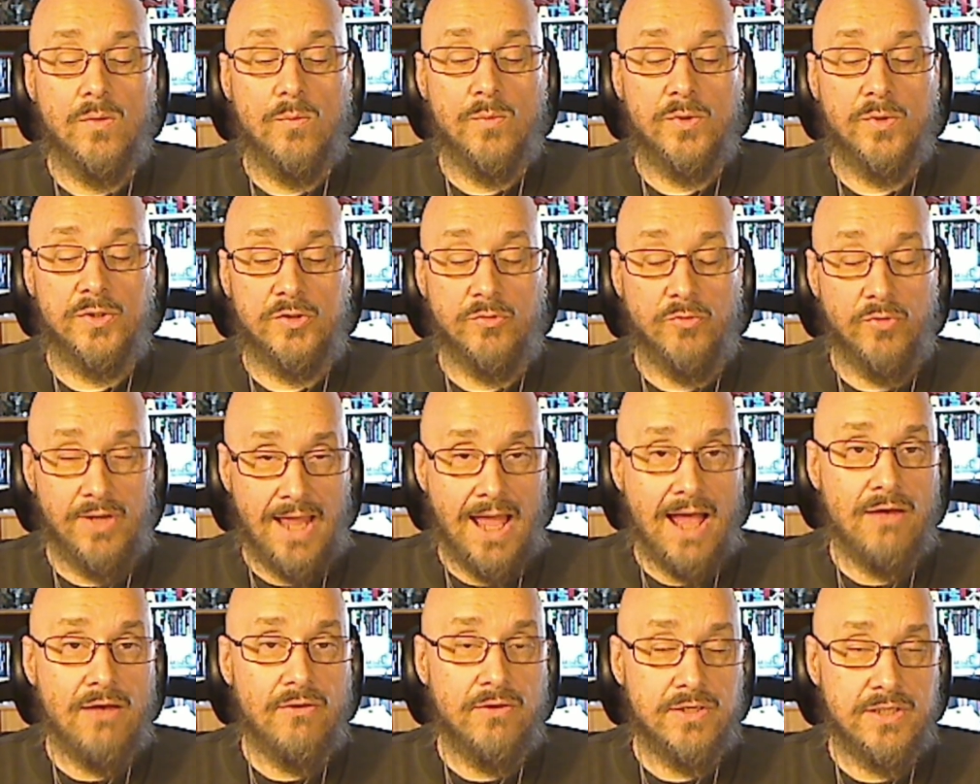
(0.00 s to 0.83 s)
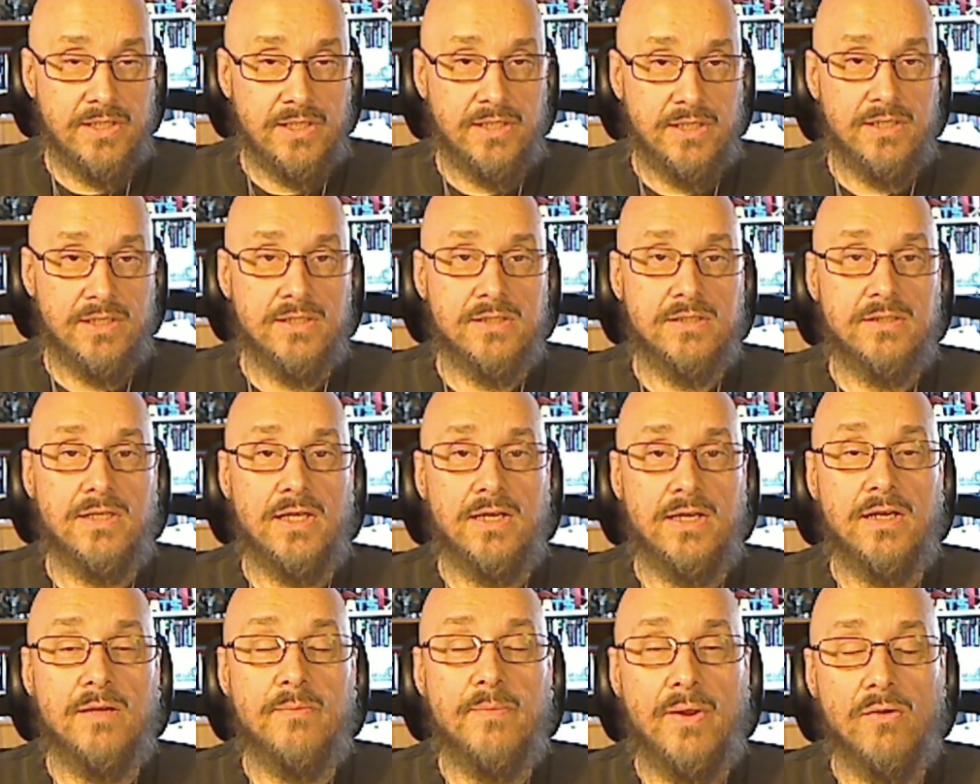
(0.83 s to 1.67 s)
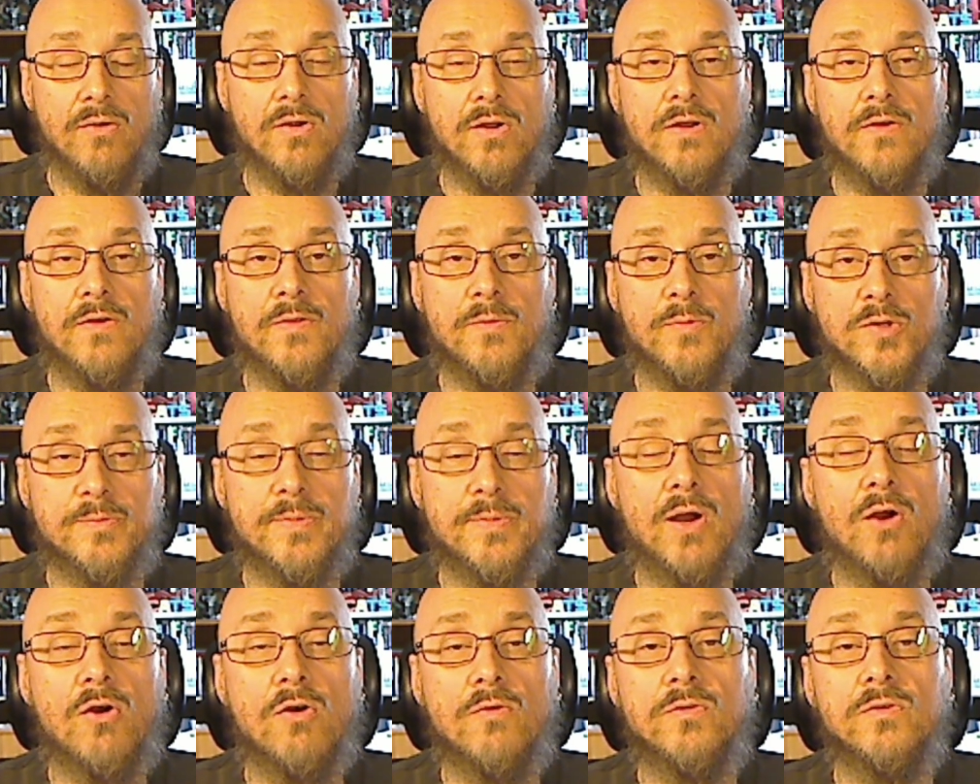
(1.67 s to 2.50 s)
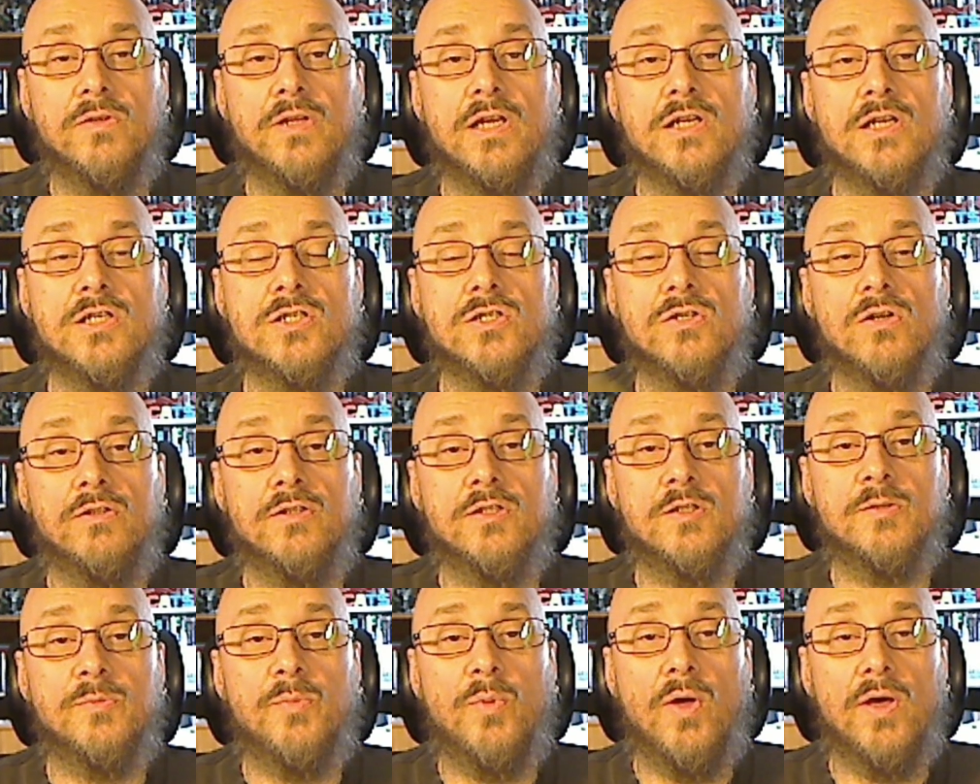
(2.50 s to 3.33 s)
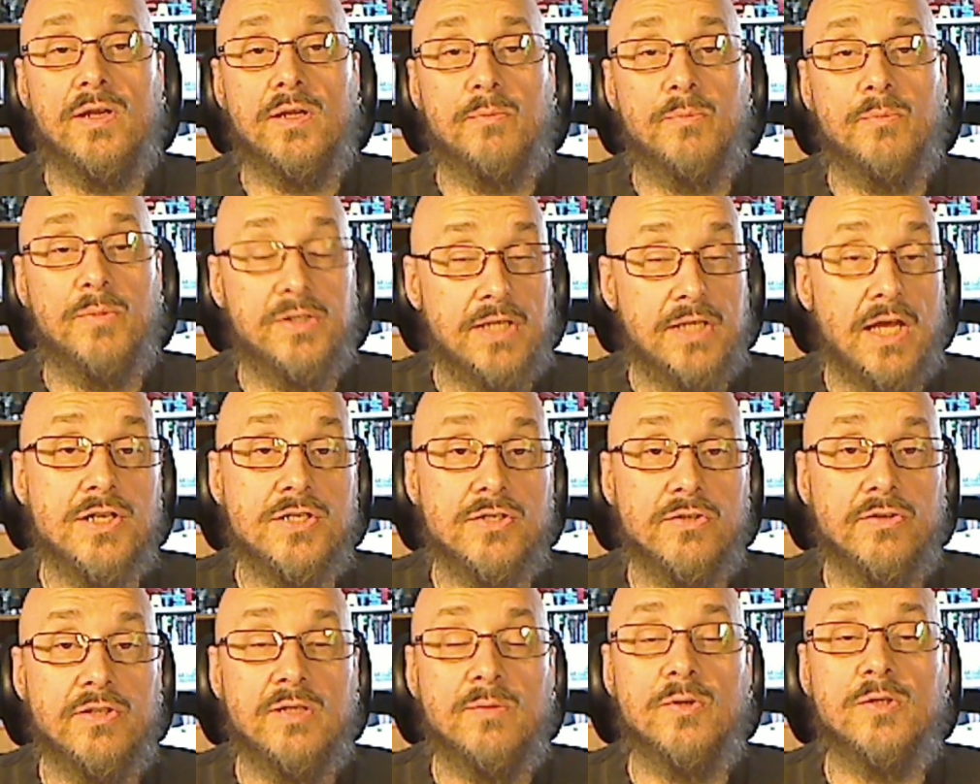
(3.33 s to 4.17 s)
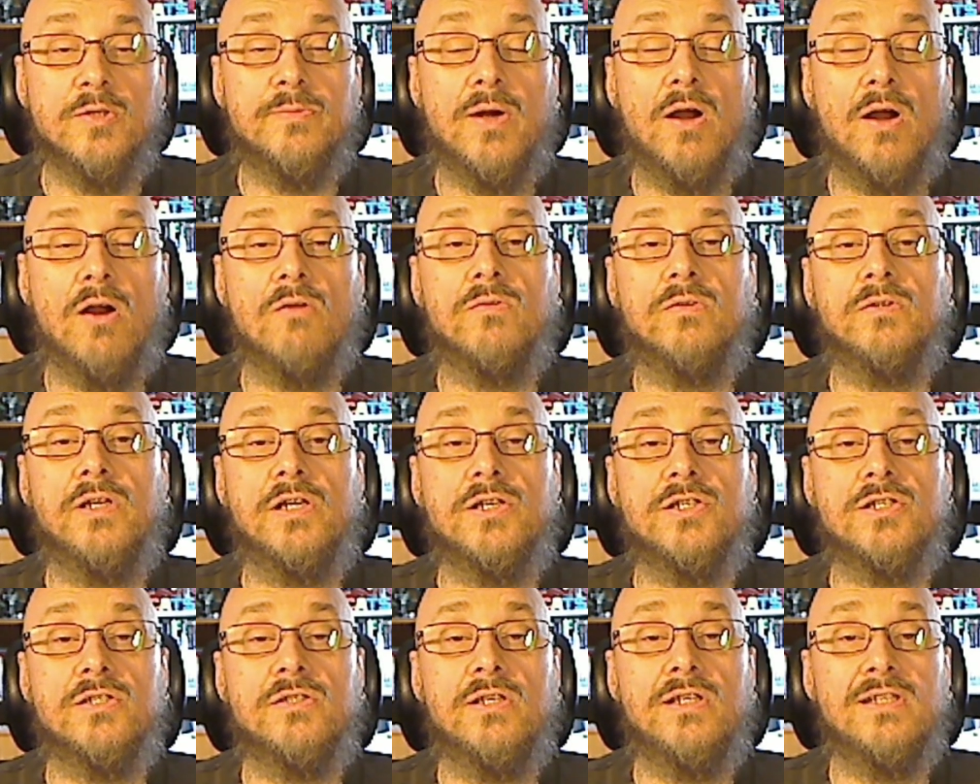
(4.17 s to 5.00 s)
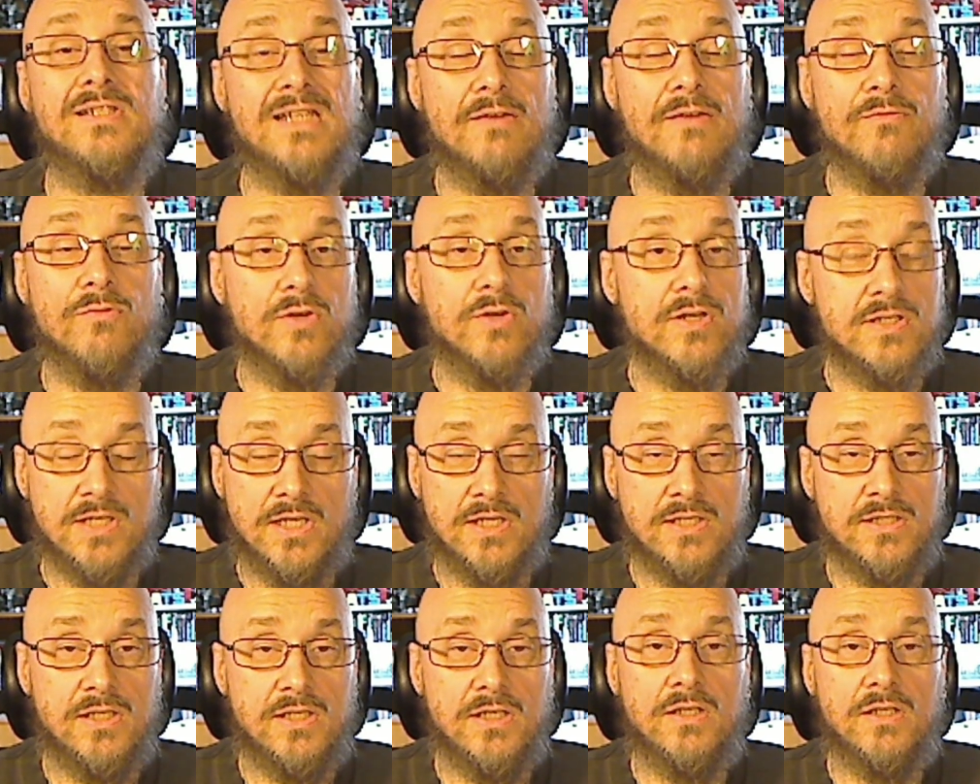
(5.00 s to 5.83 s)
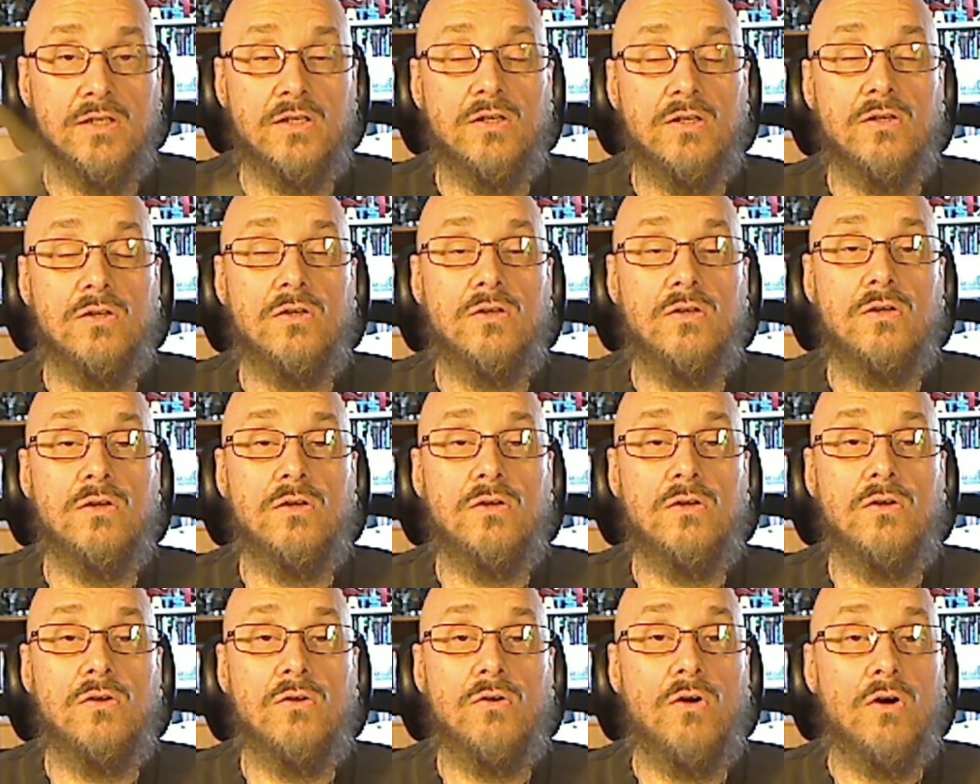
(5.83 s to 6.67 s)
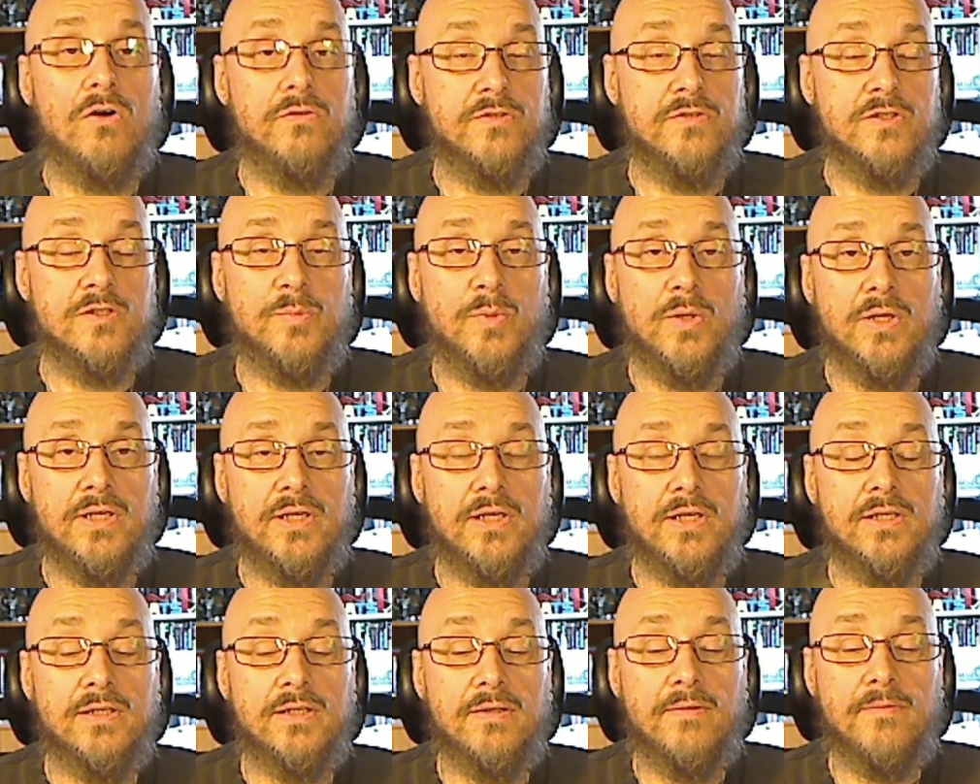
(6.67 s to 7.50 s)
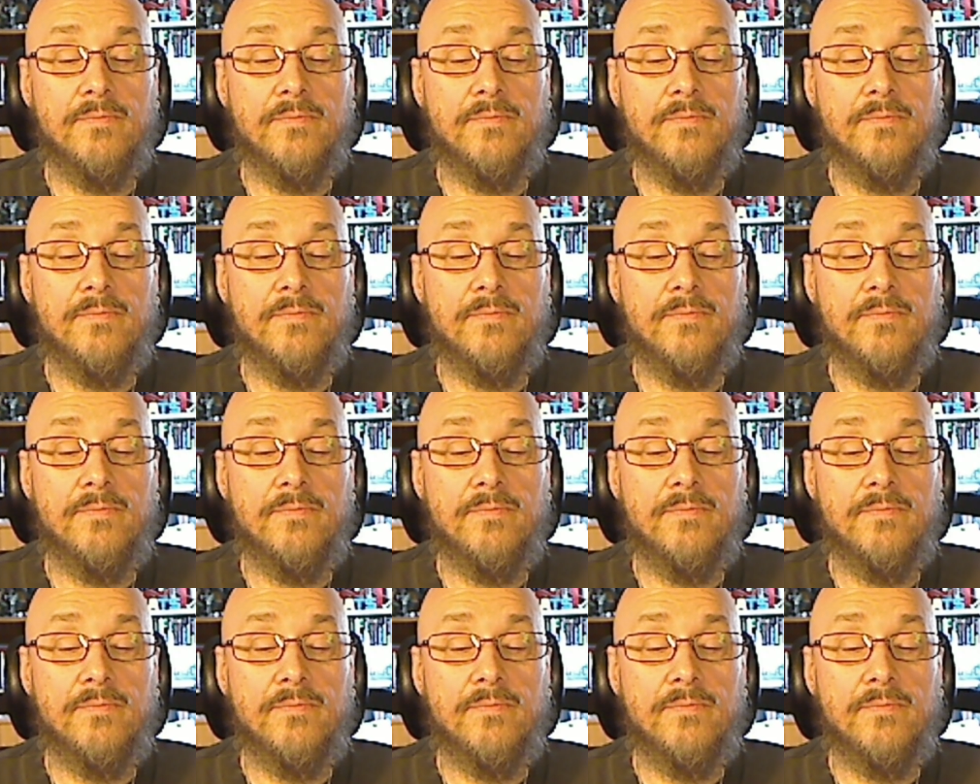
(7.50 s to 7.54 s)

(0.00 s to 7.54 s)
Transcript: But the reality is that in America, the most powerful nation on this planet, potentially the most powerful nation that has ever existed on this planet,